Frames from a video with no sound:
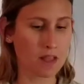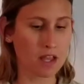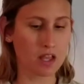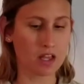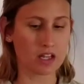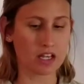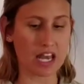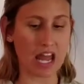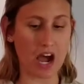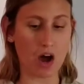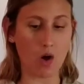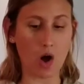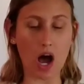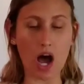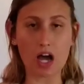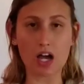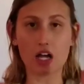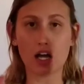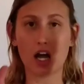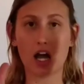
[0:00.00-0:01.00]
Now,
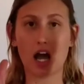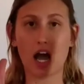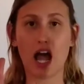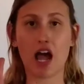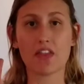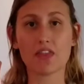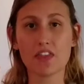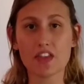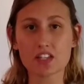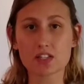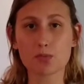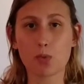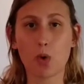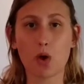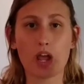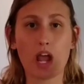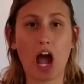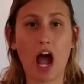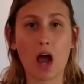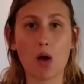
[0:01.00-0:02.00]
at this point,
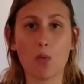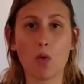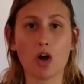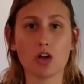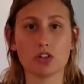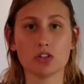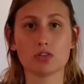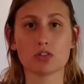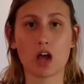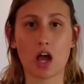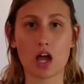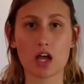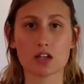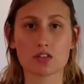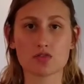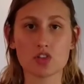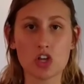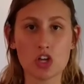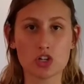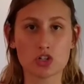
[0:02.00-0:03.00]
I want you guys
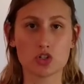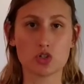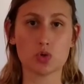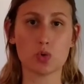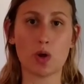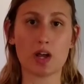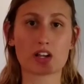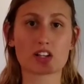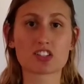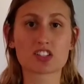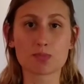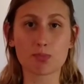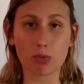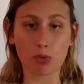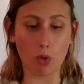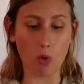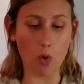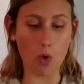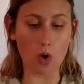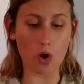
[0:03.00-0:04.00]
to
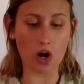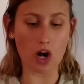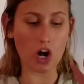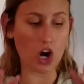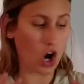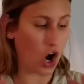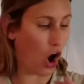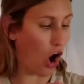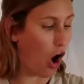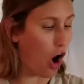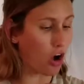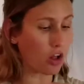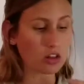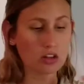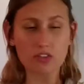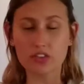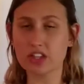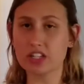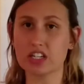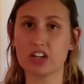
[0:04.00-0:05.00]
explore all
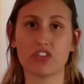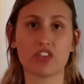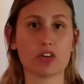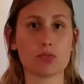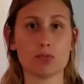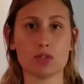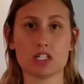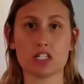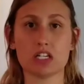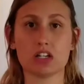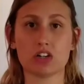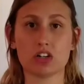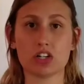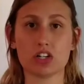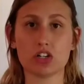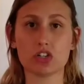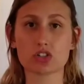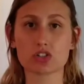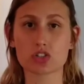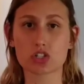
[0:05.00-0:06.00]
of the different
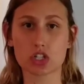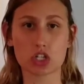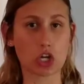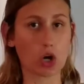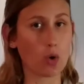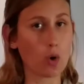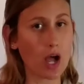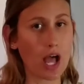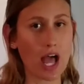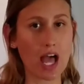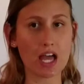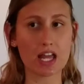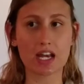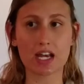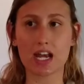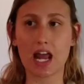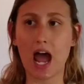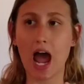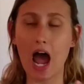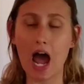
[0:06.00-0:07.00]
materials. Go ahead
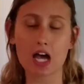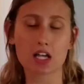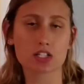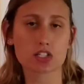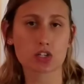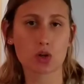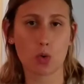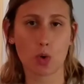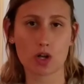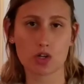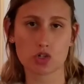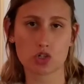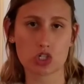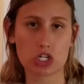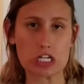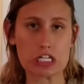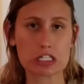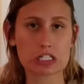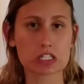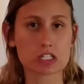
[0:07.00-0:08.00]
and ask
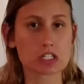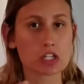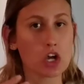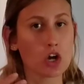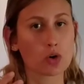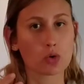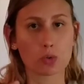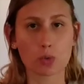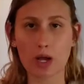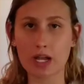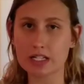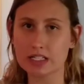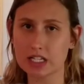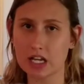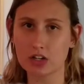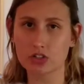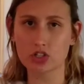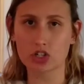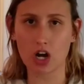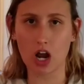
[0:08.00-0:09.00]
questions, write
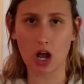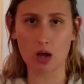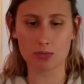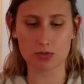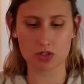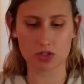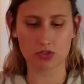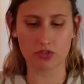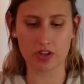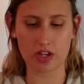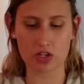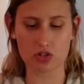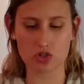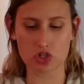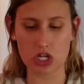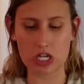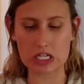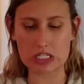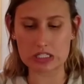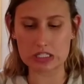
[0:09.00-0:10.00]
down your
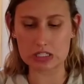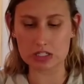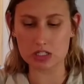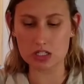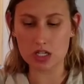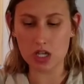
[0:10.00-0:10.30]
observations